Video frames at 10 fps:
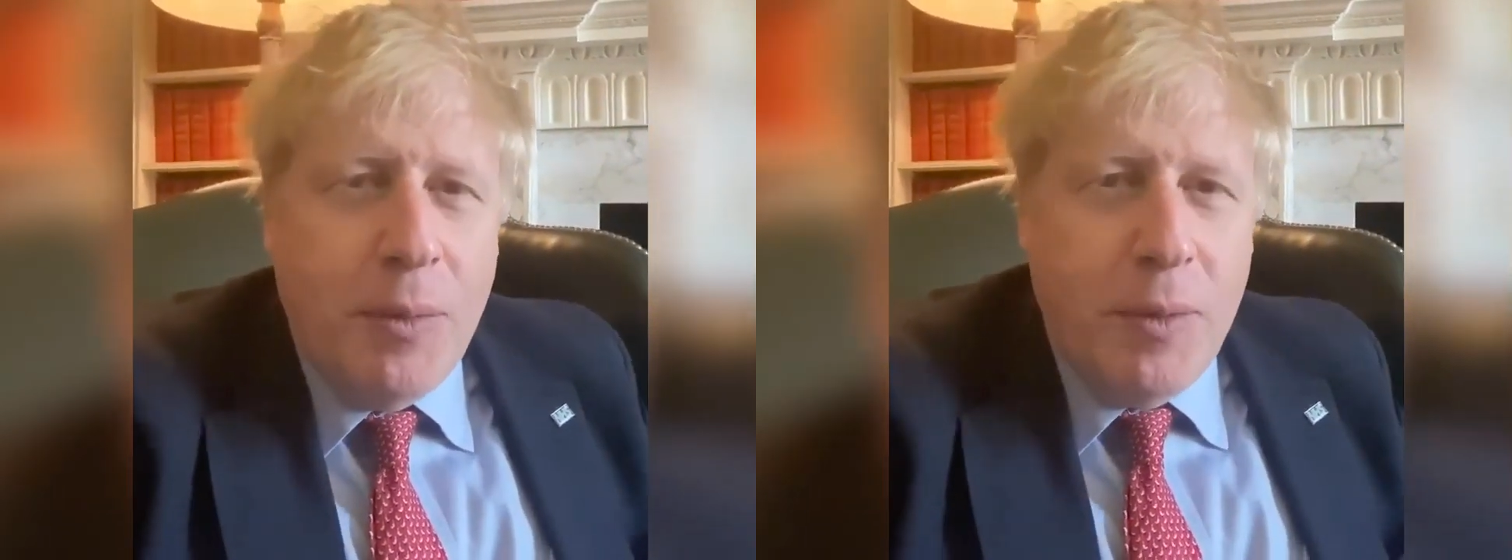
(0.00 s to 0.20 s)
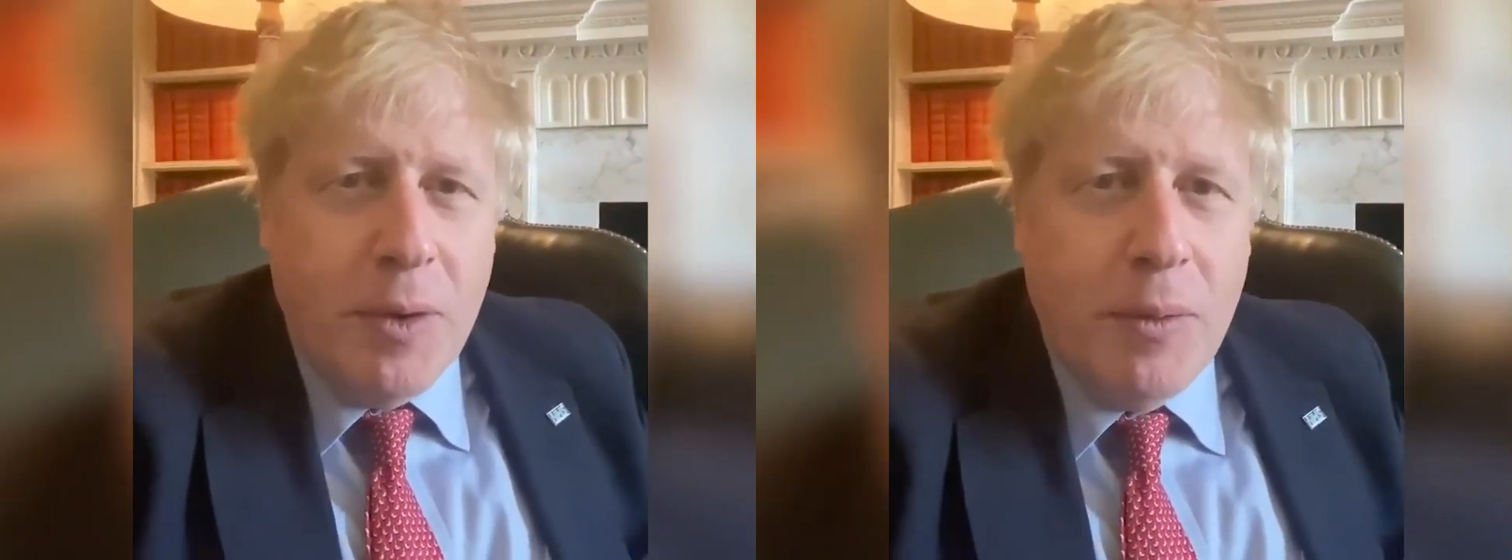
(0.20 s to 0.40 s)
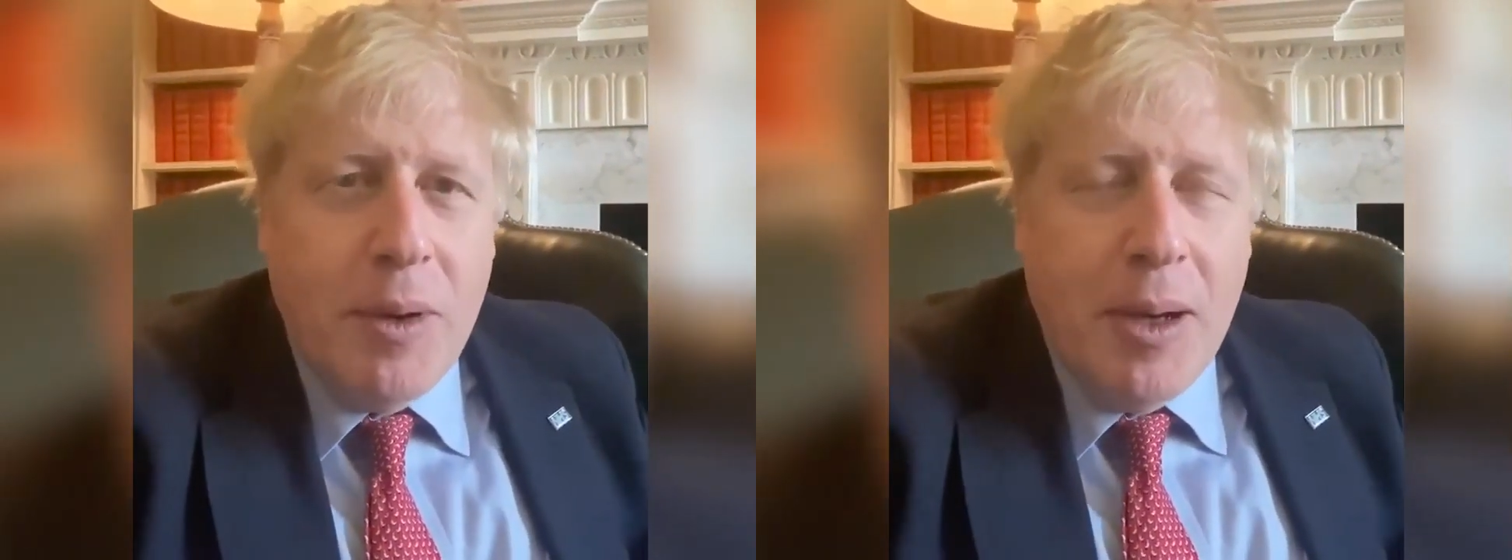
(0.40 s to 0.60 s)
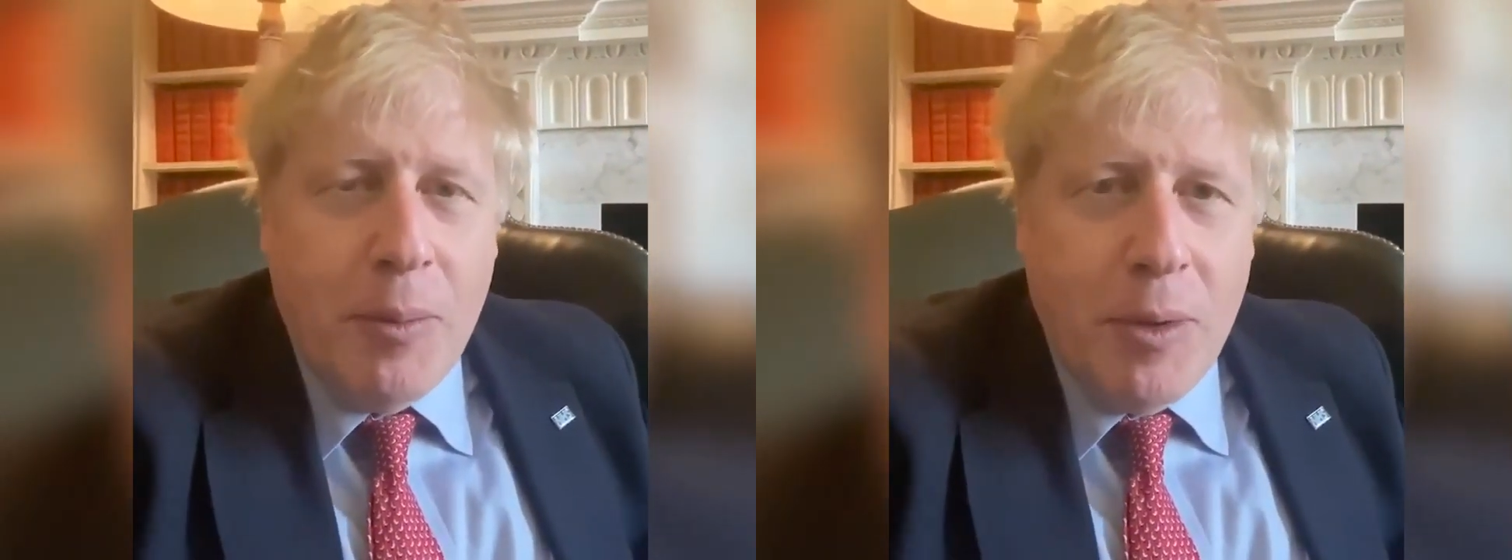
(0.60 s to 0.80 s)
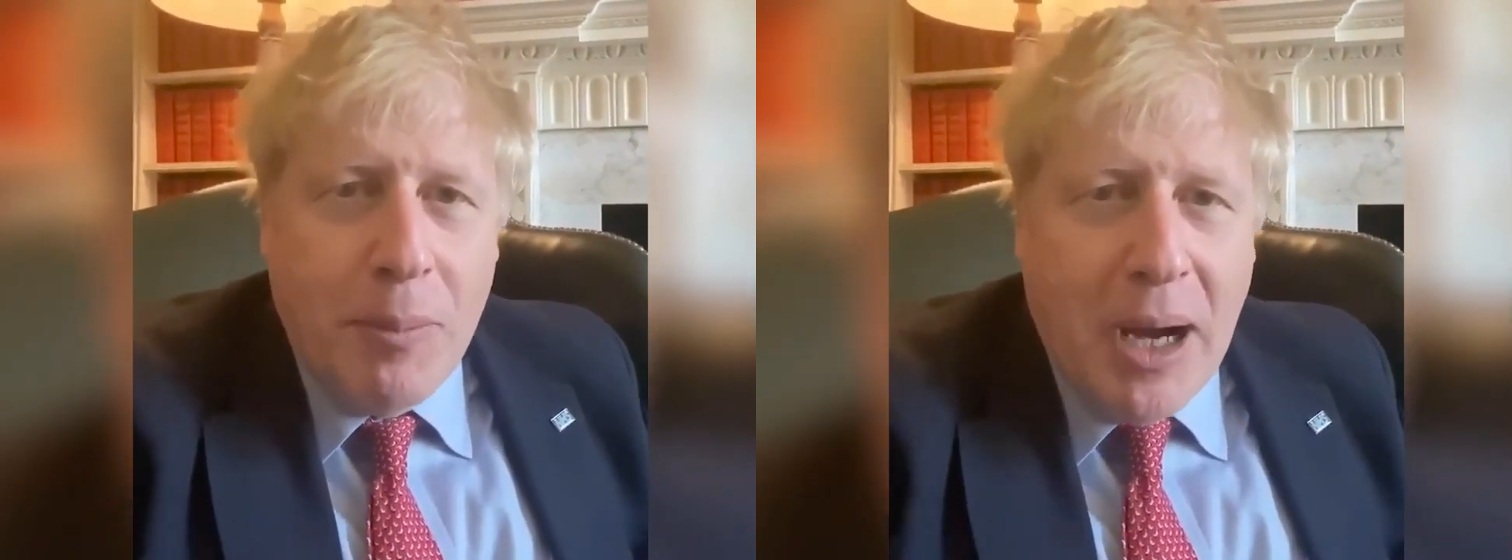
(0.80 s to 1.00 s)
we'll
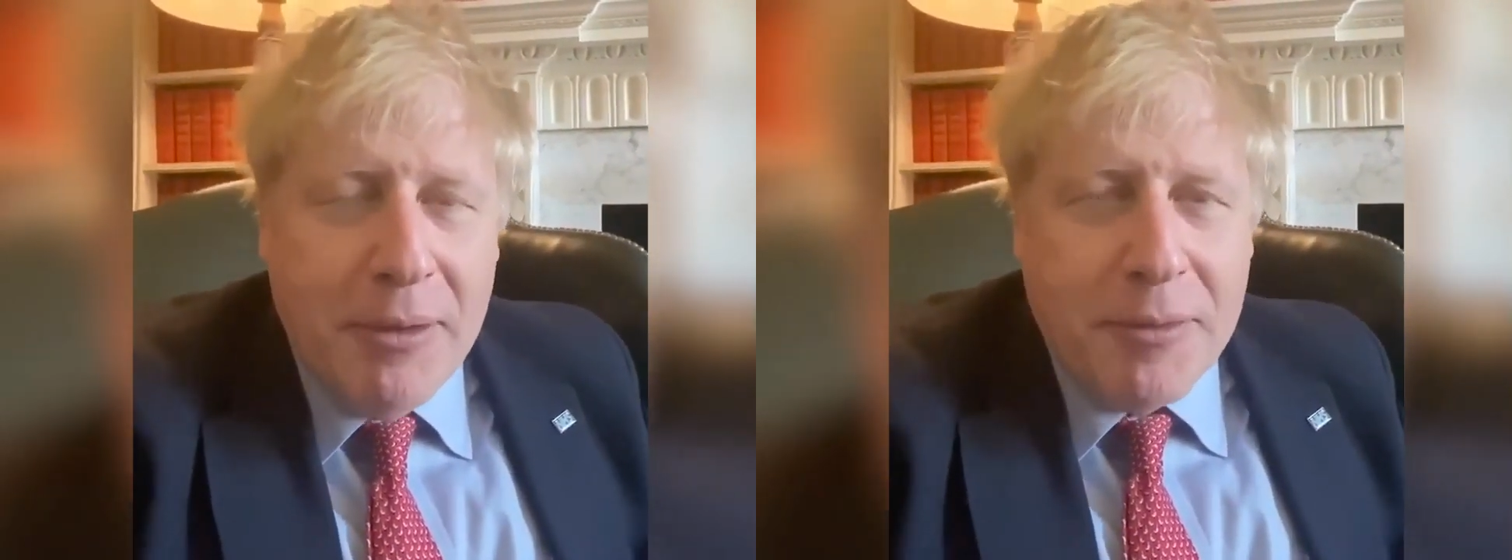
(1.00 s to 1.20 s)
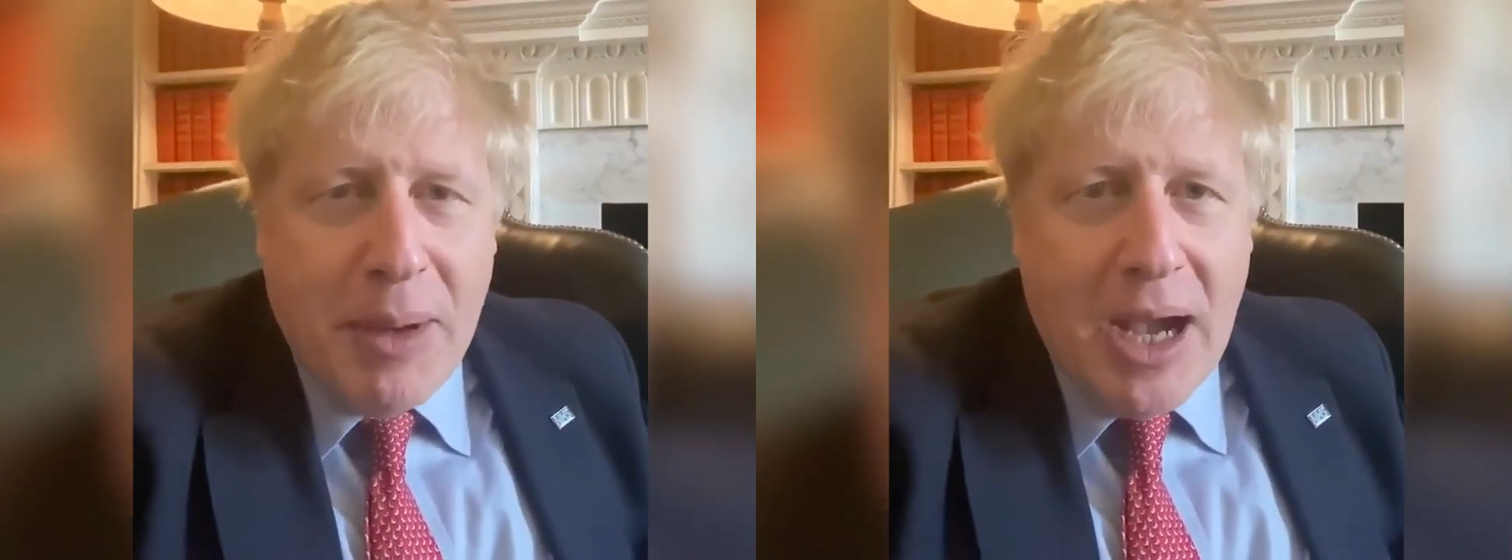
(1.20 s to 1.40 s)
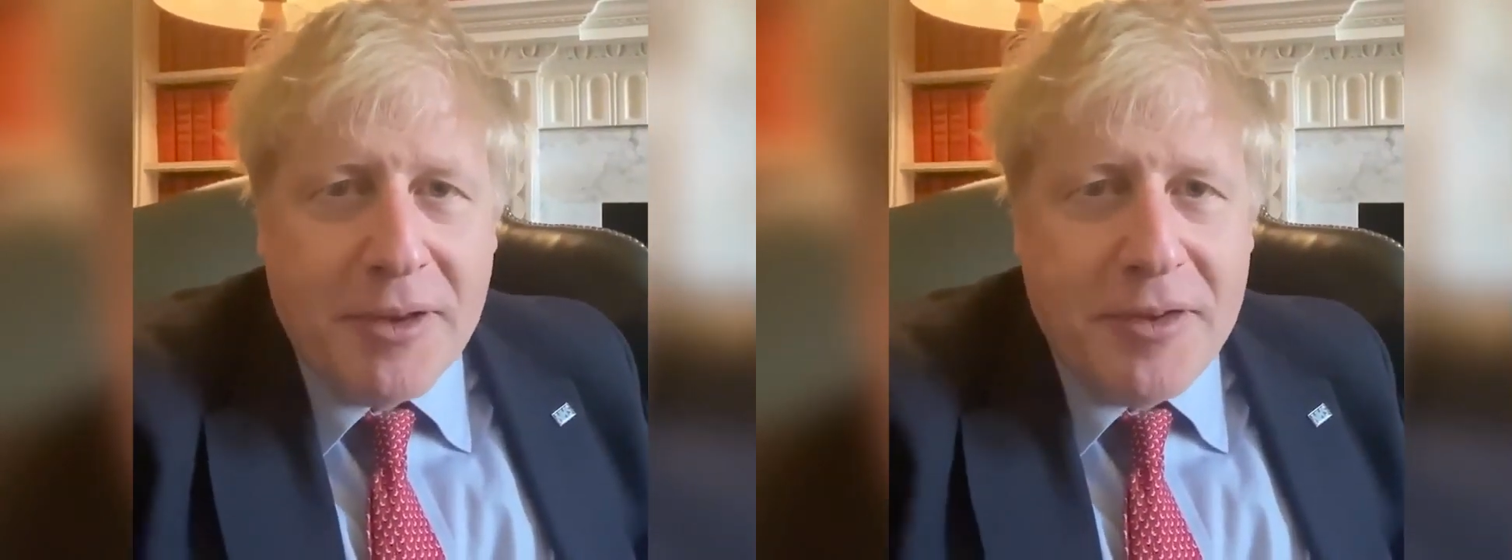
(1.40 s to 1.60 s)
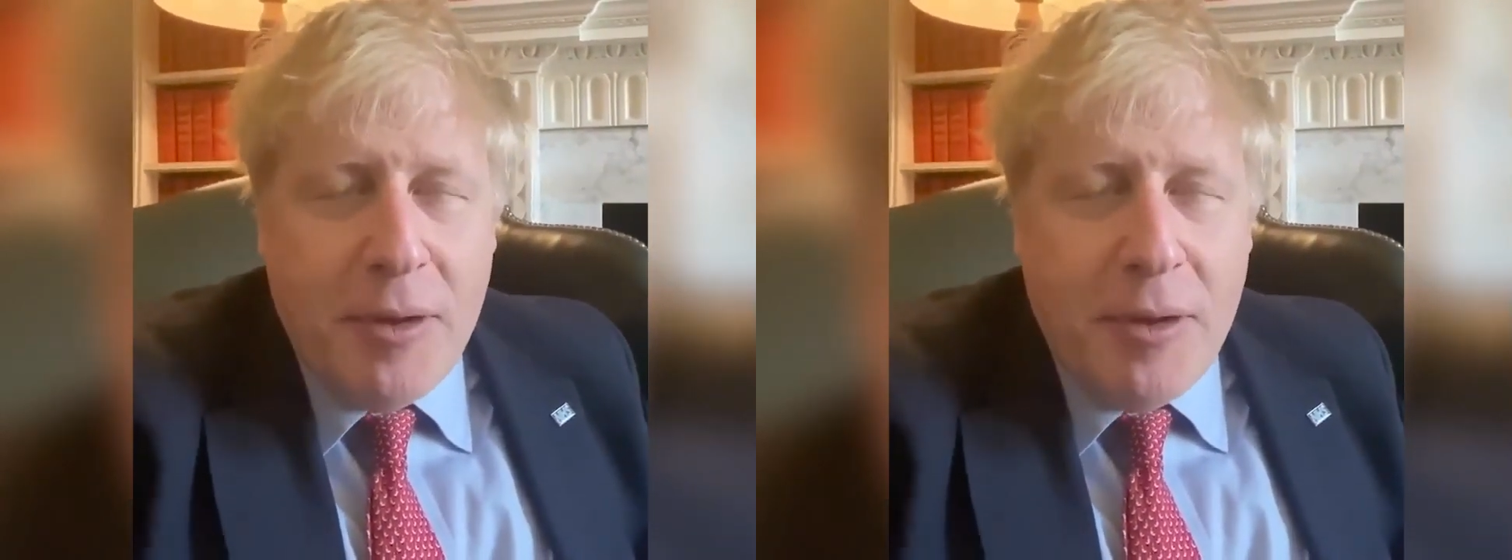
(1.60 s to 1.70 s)
bounce back.